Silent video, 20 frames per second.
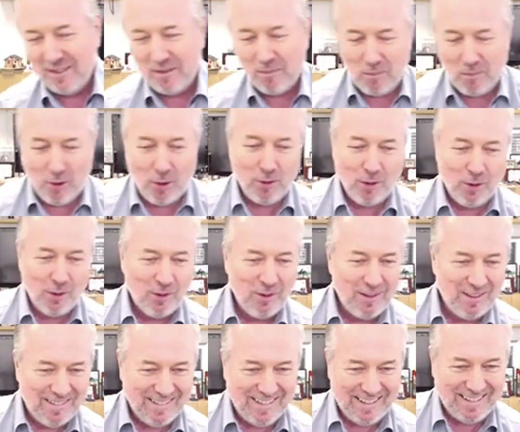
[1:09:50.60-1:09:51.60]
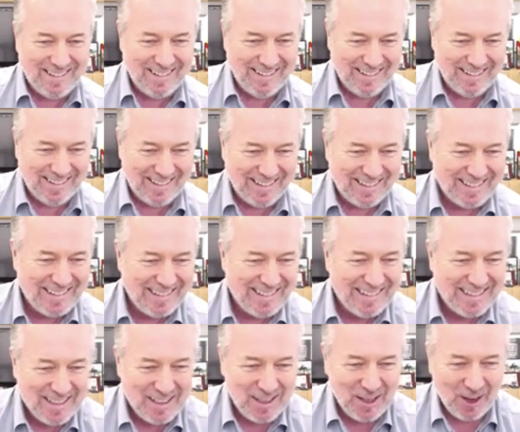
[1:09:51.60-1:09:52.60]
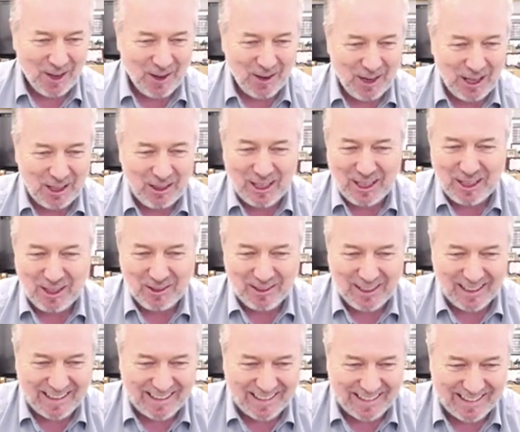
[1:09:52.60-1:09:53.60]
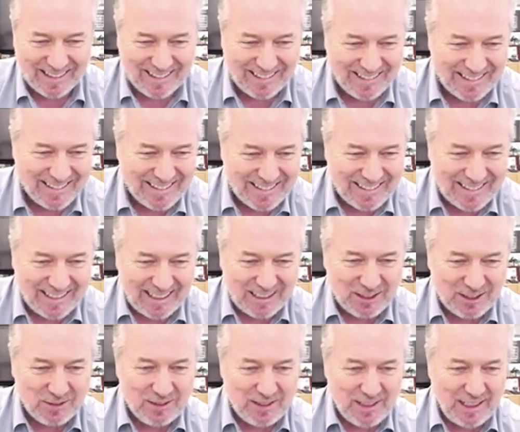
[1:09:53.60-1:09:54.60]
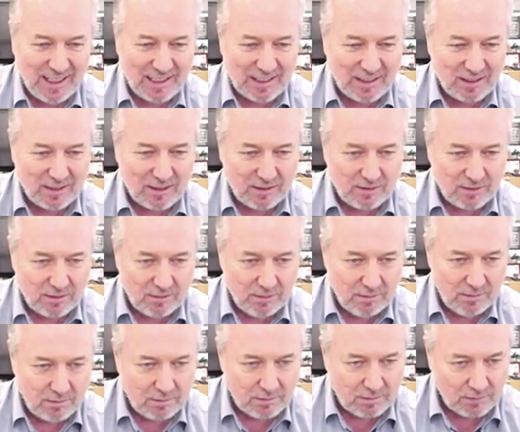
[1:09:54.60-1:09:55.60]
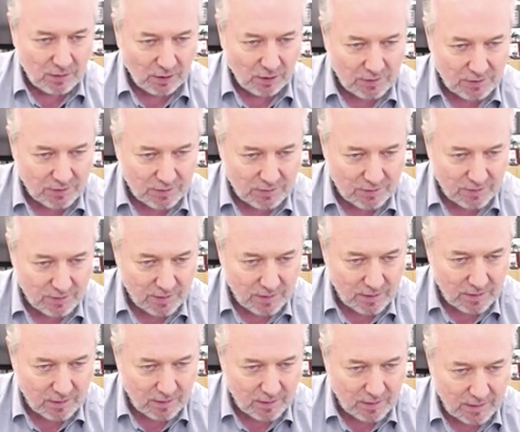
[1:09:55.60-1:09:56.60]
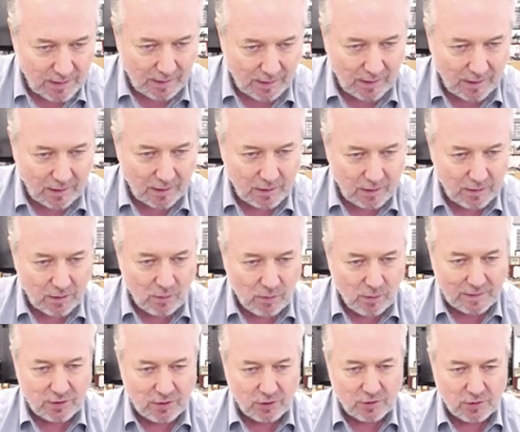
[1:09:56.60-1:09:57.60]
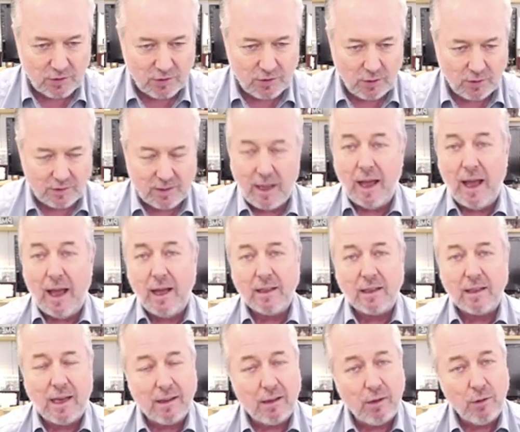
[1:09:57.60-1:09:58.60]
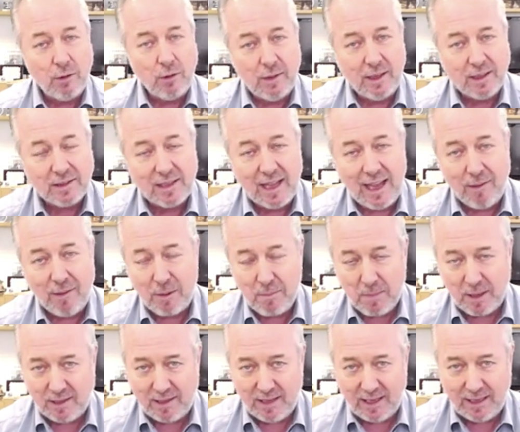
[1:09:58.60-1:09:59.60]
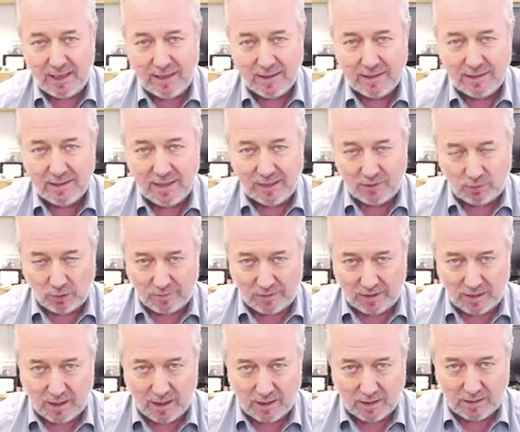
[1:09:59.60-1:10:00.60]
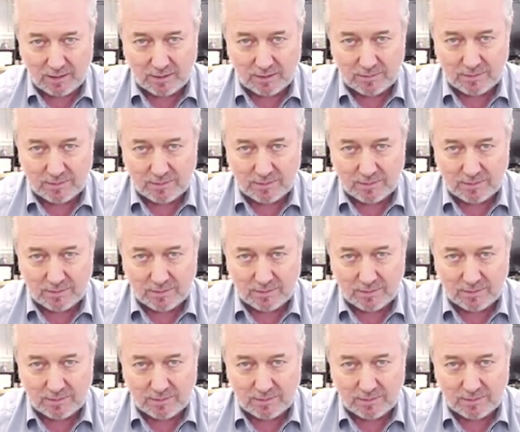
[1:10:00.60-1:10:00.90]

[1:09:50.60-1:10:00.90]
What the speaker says: Molo. All right, thank you, Diana. Esos directos cada cuántos los cada lunes, every Monday at 12 o'clock,